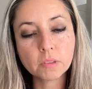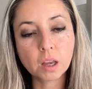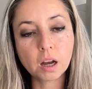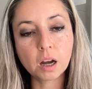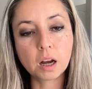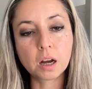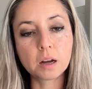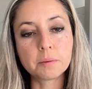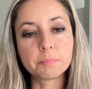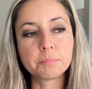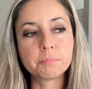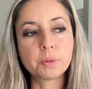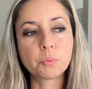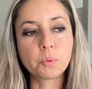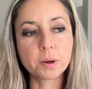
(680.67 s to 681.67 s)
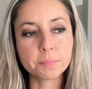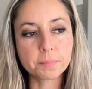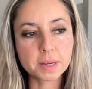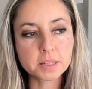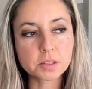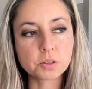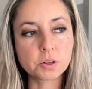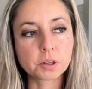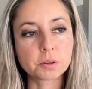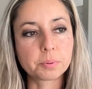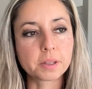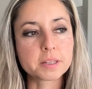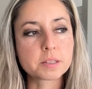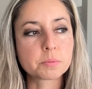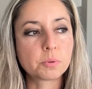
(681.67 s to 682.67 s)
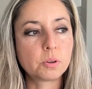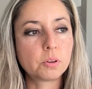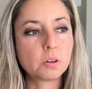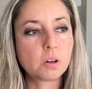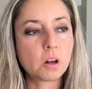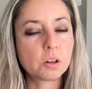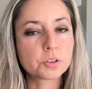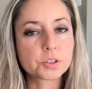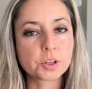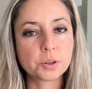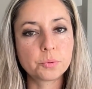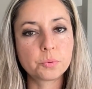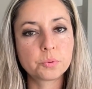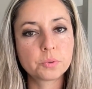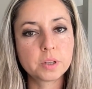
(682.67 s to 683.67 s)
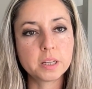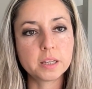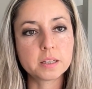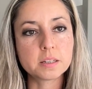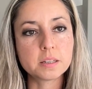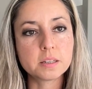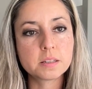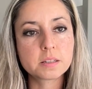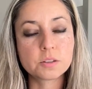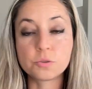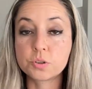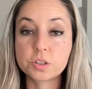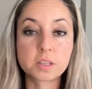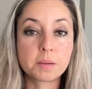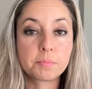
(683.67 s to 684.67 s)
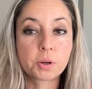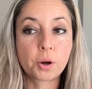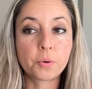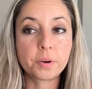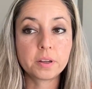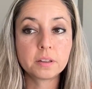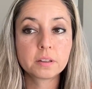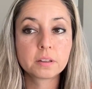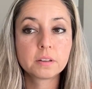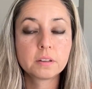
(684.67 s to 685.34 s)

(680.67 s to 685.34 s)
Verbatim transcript: Um, but what makes you irreplaceable also is you just keep going.